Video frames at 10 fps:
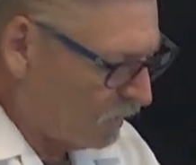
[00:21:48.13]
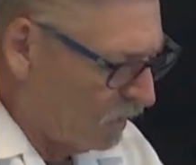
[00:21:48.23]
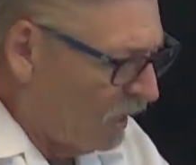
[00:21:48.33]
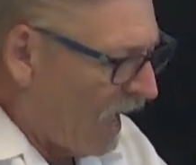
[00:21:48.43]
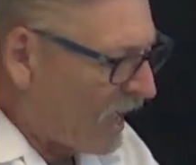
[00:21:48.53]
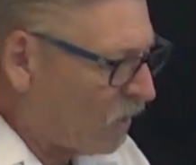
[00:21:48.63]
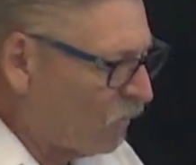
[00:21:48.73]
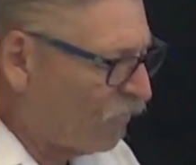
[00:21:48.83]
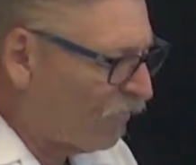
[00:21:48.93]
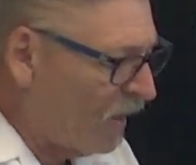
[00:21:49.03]
And it
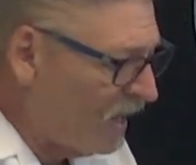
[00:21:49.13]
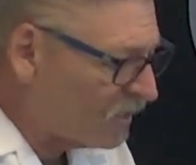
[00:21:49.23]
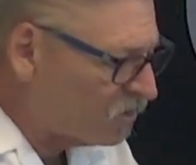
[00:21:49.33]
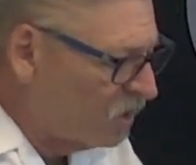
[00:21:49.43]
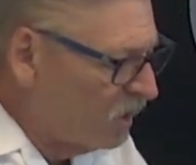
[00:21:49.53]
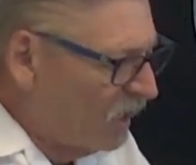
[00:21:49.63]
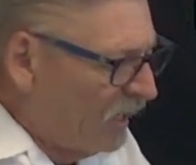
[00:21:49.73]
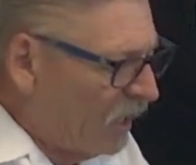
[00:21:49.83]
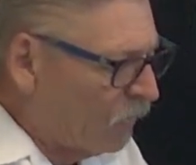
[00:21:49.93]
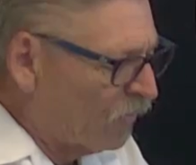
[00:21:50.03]
reflects
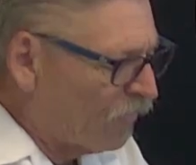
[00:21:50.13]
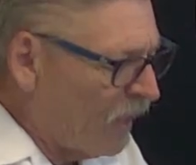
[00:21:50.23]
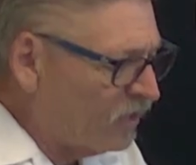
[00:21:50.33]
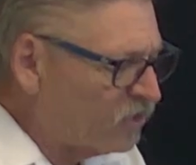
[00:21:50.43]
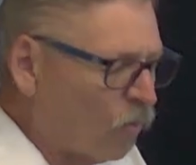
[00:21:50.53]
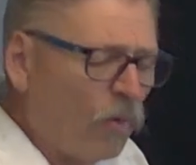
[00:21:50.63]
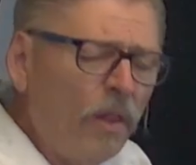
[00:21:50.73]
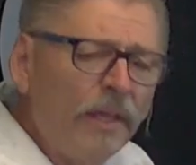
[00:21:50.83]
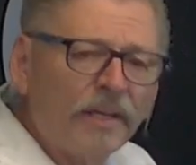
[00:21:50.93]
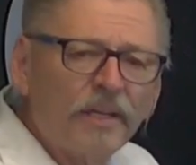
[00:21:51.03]
it reflects a
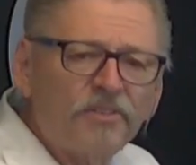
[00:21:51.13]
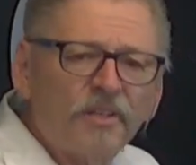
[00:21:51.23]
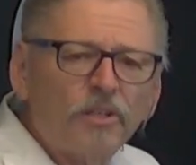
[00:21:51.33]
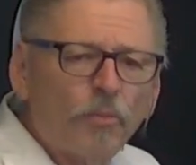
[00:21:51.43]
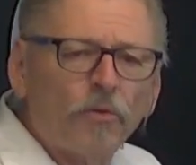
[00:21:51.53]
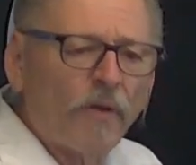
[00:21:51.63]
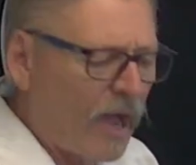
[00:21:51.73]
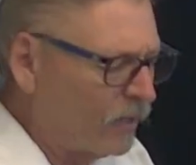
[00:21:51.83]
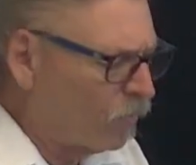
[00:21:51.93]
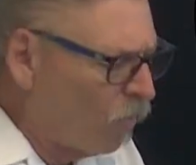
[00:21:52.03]
willingness then to
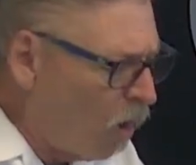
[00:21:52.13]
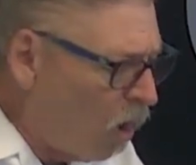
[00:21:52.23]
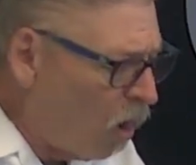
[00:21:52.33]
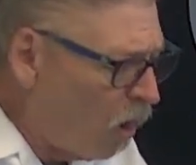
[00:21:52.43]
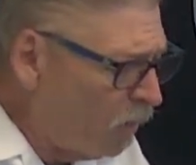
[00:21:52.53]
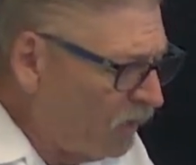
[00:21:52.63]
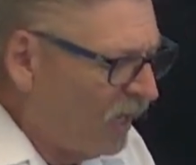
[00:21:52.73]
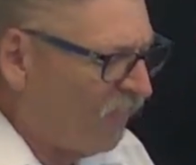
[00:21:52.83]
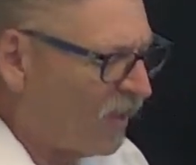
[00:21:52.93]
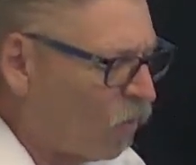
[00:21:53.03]
provide more
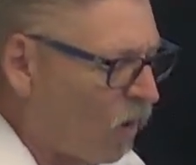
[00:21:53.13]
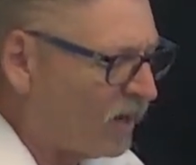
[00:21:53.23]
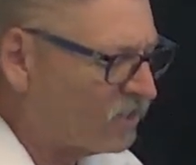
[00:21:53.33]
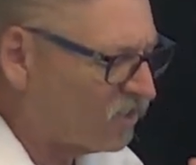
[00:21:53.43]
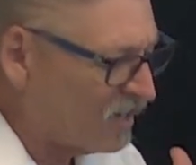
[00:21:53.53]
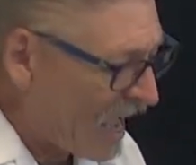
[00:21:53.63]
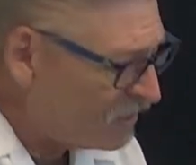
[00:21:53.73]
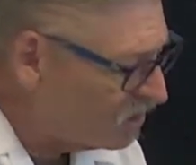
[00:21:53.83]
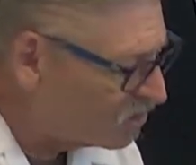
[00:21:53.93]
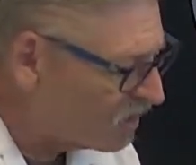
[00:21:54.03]
than what is
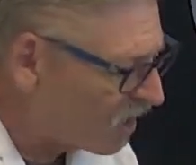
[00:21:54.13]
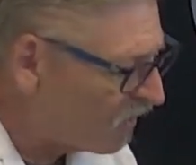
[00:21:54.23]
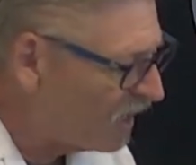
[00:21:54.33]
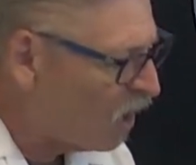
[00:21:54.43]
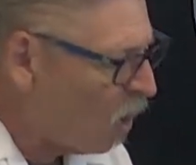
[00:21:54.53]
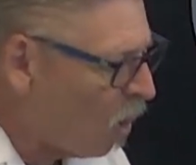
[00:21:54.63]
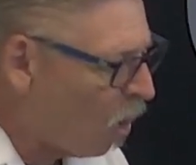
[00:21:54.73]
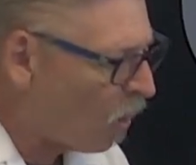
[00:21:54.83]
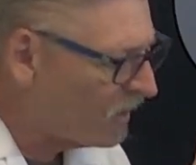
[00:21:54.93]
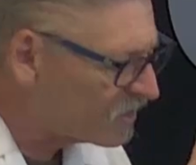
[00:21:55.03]
necessary
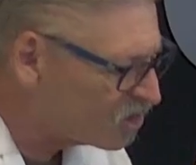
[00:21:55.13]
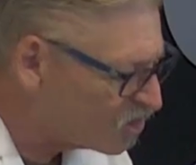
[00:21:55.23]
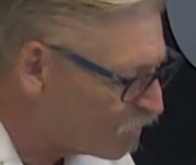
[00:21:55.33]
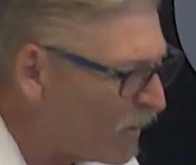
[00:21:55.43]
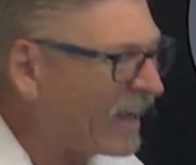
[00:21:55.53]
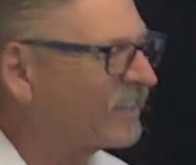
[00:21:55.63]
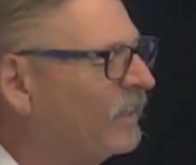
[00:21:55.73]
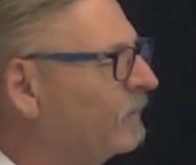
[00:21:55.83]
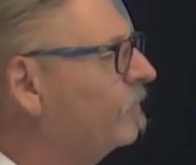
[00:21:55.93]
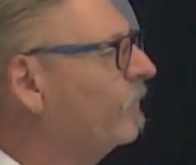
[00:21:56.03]
or
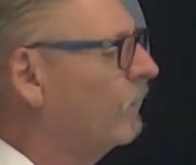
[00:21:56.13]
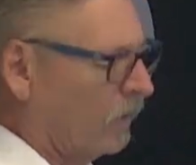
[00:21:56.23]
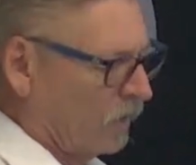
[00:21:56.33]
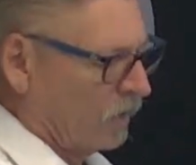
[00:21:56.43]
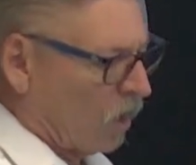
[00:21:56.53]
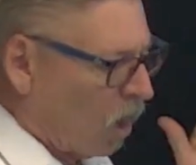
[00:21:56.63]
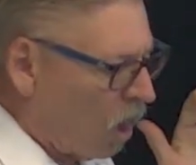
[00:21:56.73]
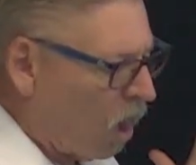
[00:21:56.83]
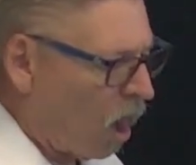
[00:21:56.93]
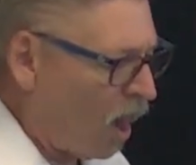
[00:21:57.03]
expected,
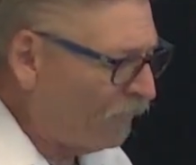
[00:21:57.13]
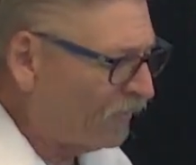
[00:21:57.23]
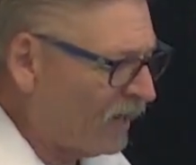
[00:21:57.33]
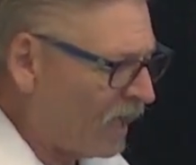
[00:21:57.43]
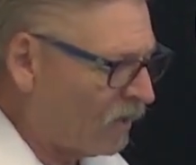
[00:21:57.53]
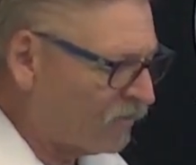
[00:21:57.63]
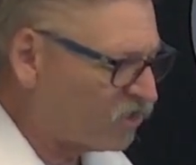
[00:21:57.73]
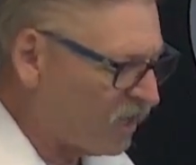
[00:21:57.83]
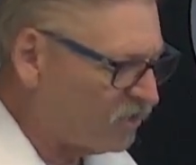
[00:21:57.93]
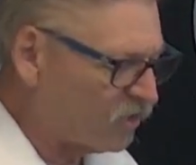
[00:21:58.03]
often out of a
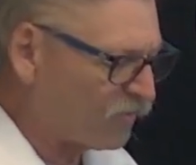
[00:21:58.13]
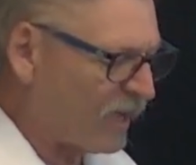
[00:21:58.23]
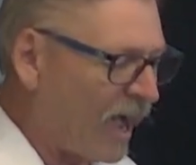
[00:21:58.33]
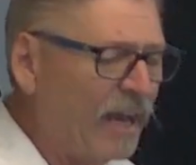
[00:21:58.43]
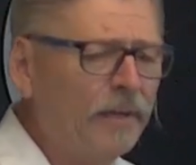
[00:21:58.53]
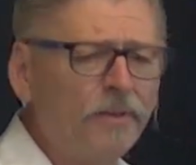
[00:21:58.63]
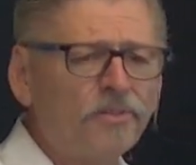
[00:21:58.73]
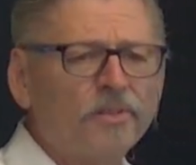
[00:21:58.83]
sense of kindness,